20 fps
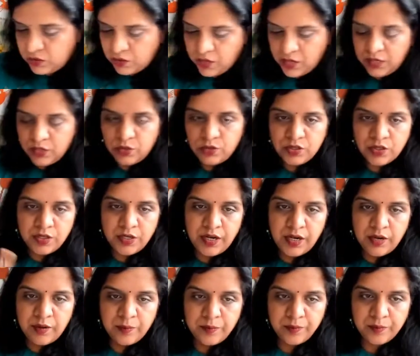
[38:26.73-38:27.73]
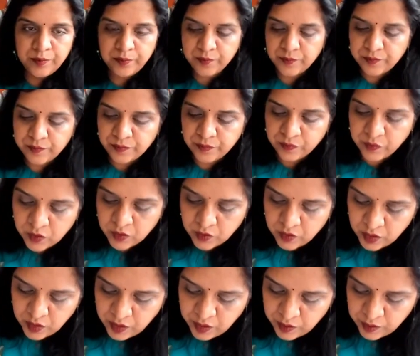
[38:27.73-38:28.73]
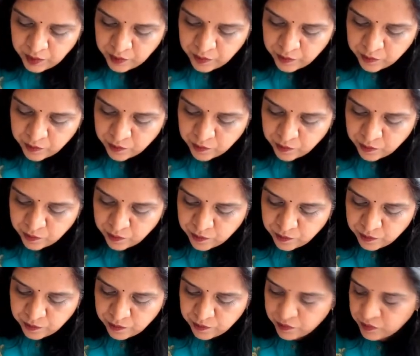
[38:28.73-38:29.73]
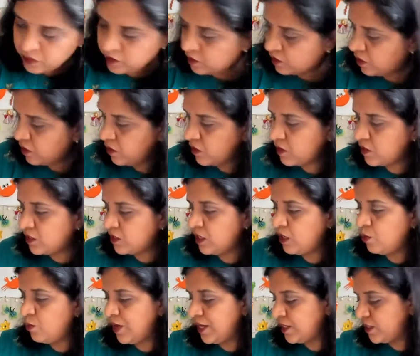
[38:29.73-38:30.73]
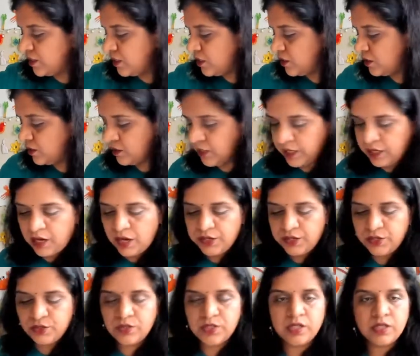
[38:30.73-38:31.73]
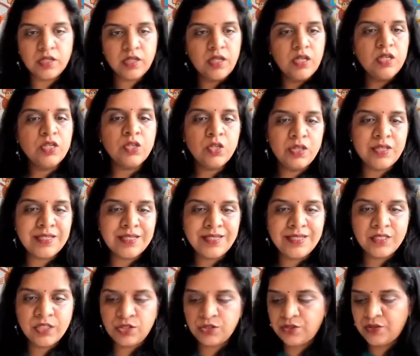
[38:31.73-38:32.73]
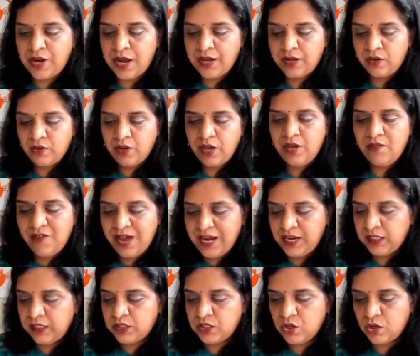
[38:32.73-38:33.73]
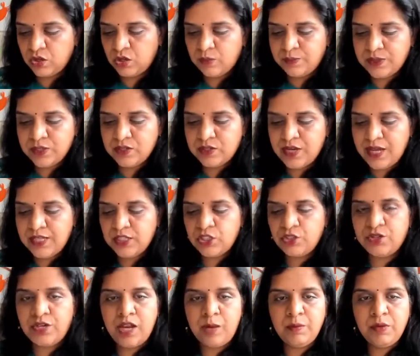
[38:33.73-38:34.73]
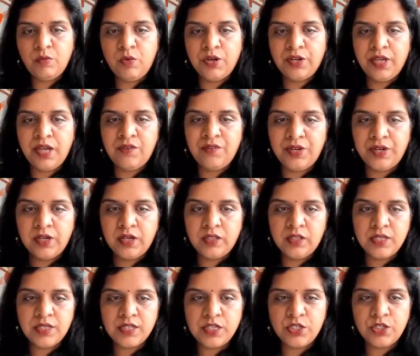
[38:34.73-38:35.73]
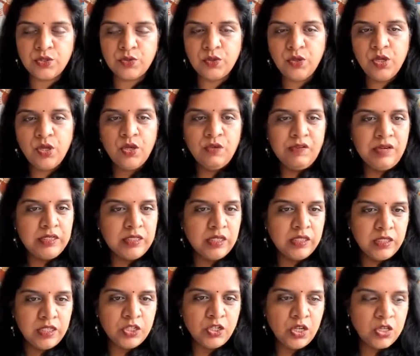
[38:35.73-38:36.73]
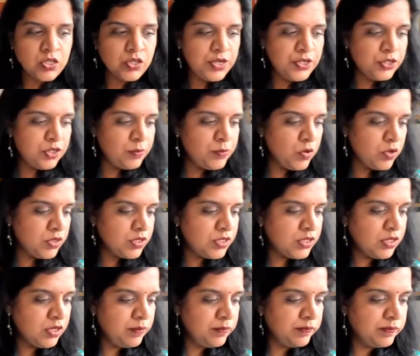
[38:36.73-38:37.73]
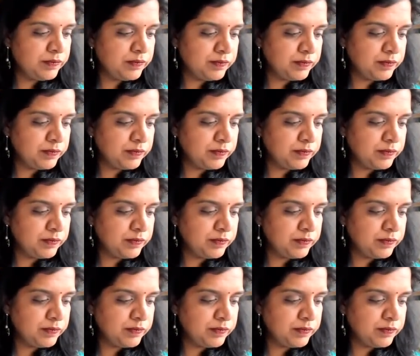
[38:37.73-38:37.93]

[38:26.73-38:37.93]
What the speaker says: So I'll use a green. Okay. It's still wet. I can't use it. So this needs to dry. Okay. While this octopus dries, you tell me what can we turn this into? We'll turn this also into a monster.